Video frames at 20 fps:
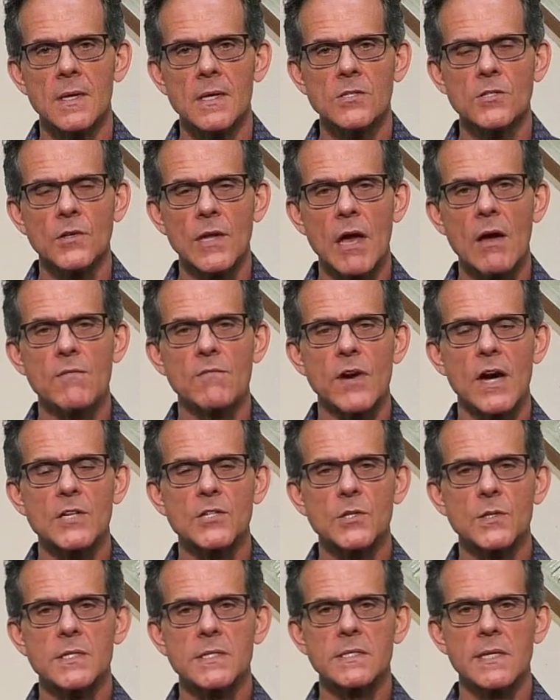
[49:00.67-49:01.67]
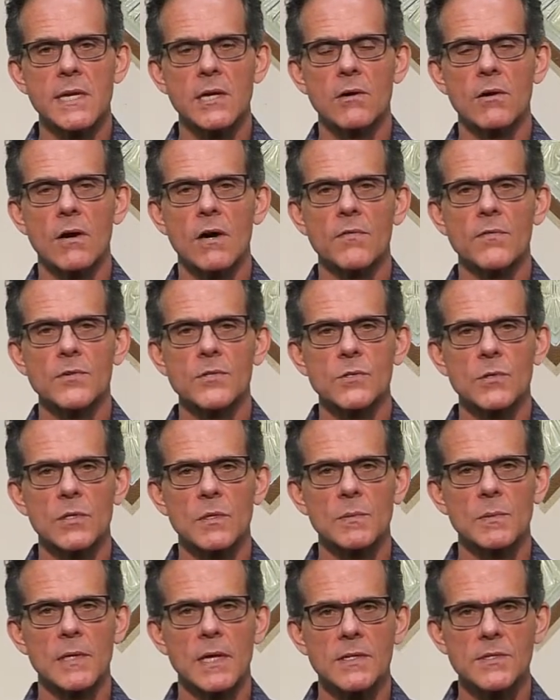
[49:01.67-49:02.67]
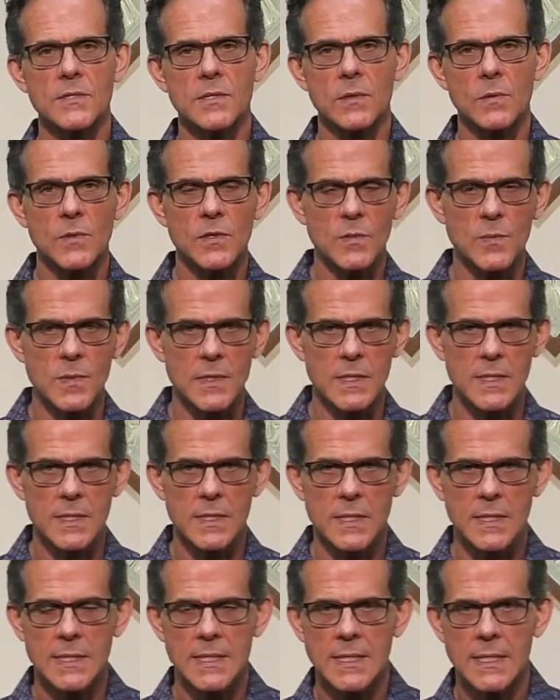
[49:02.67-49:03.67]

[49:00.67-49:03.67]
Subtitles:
So now I invite you to say our offertory blessing with me.